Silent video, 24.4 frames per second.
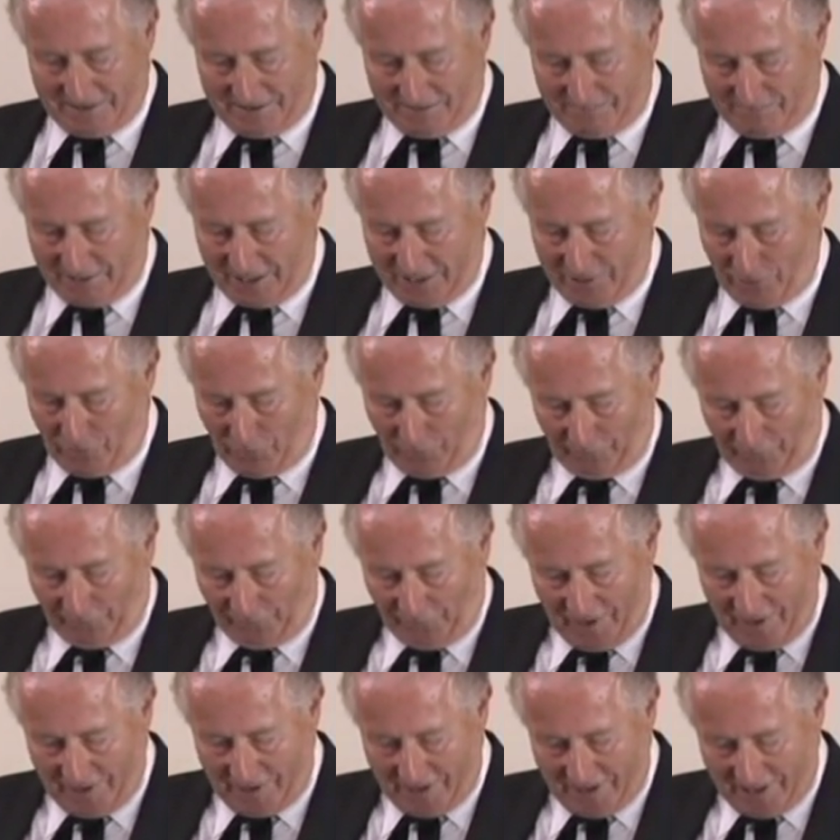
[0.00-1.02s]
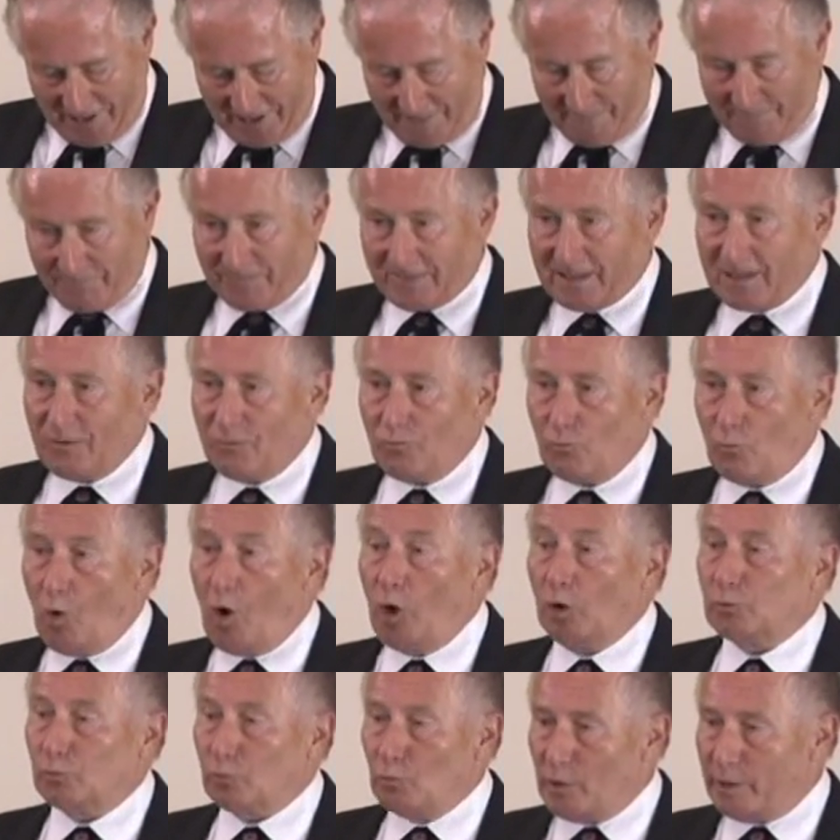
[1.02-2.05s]
My old friend
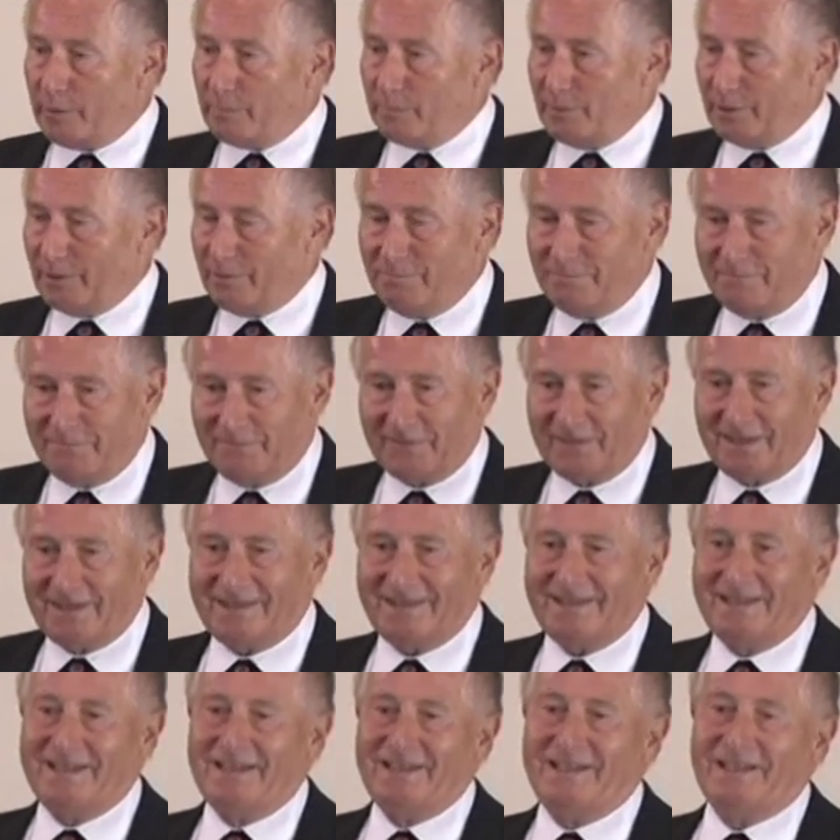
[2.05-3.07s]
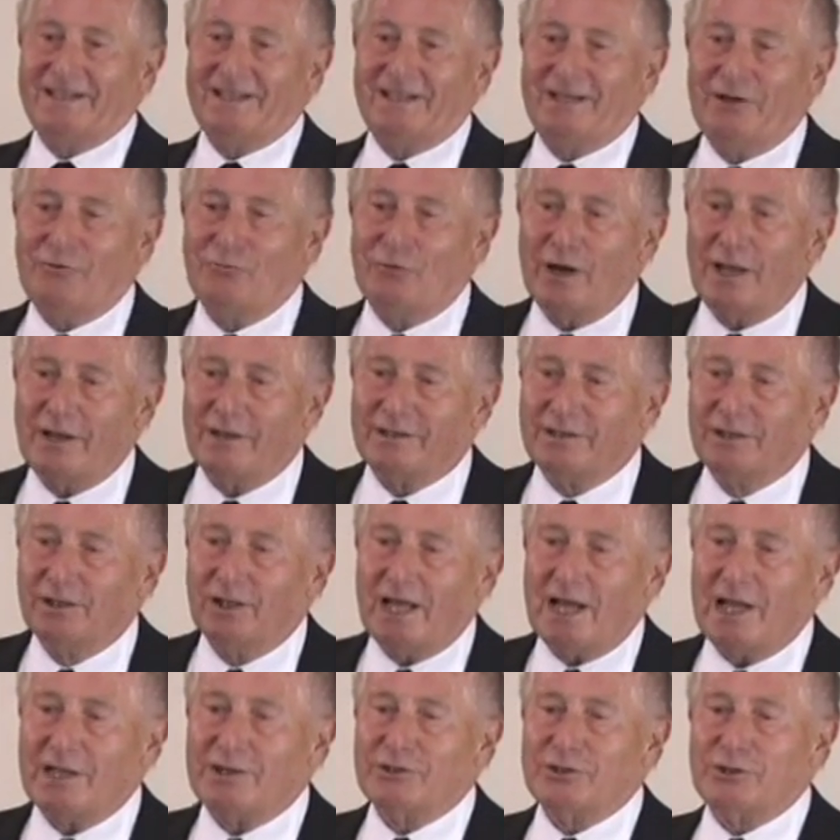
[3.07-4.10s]
Walt Whitman, he read
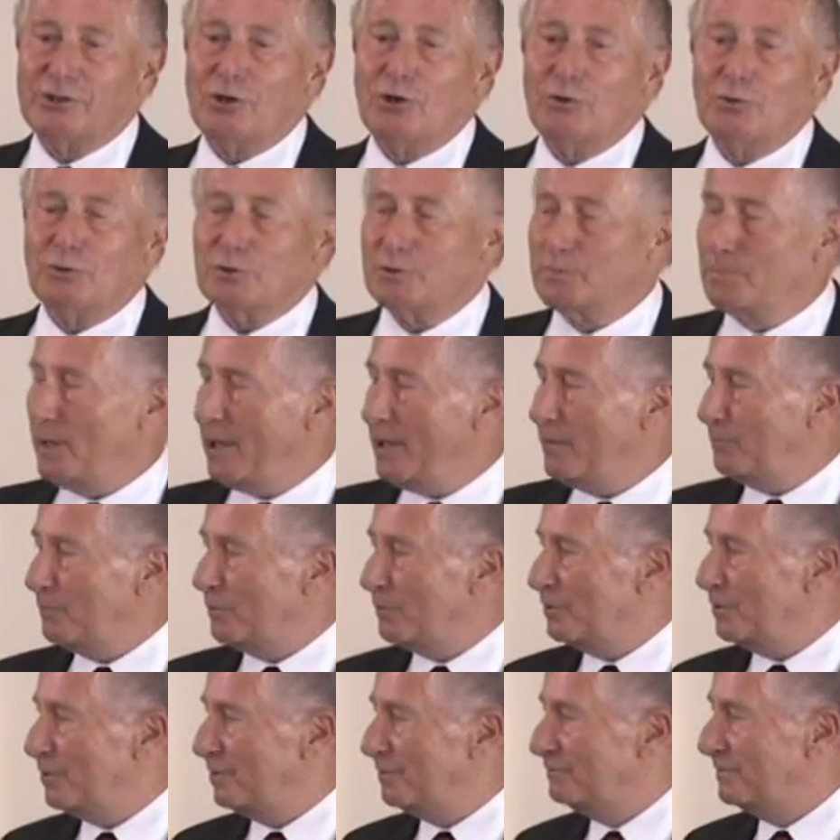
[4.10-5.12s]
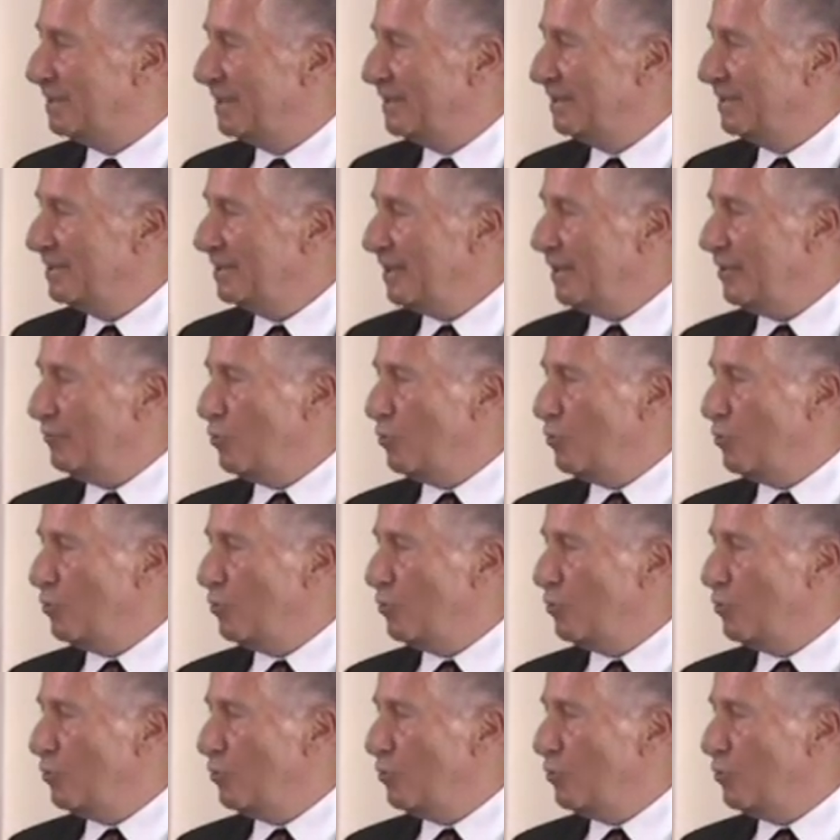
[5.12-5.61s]
Gladstone's paper and he